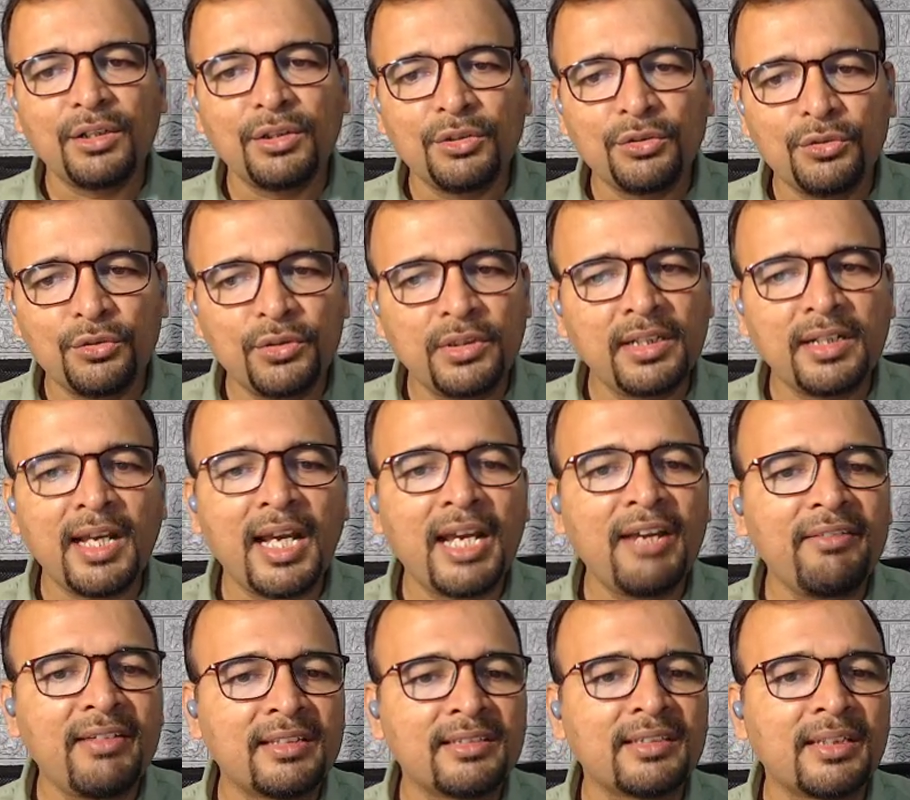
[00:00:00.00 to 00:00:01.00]
to derive
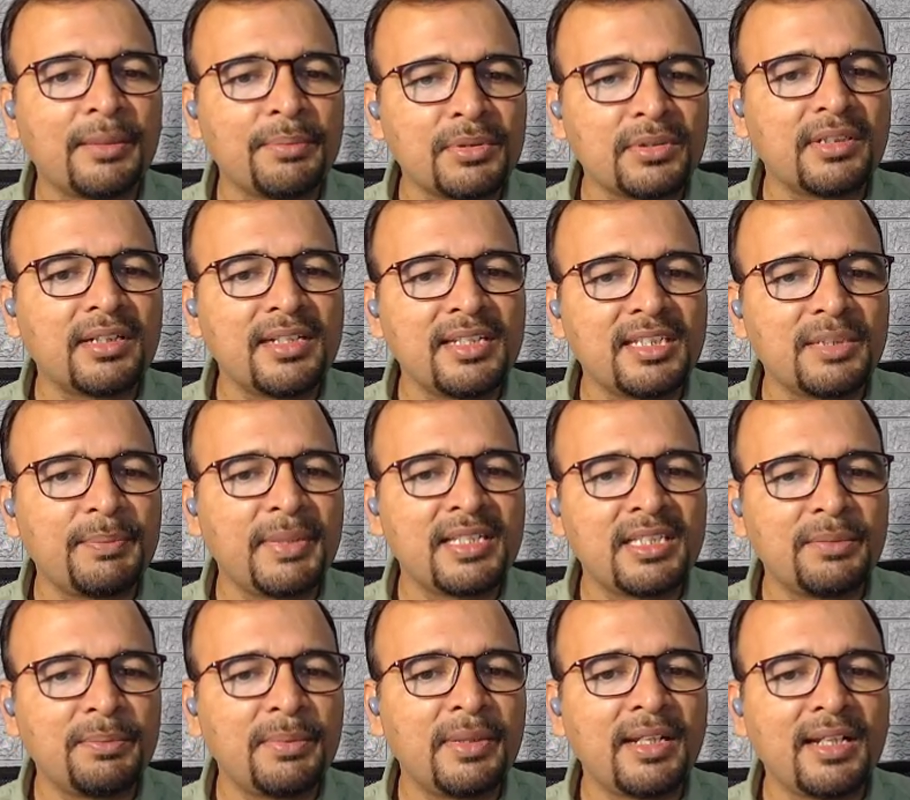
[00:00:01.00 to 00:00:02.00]
a
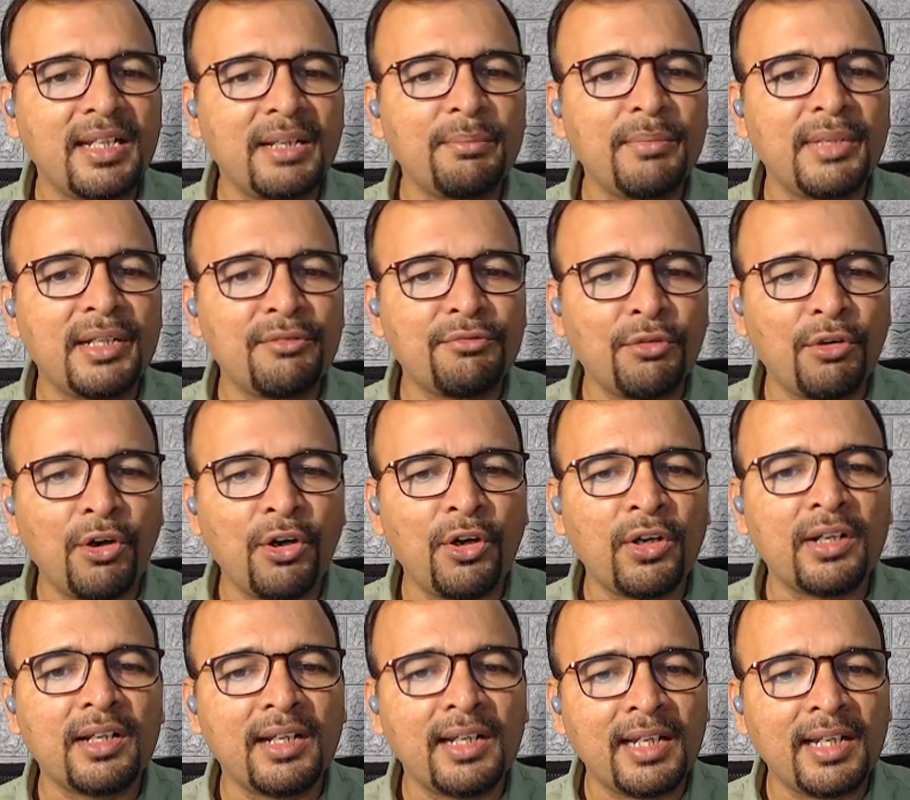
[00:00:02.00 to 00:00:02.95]
substance-specific limit for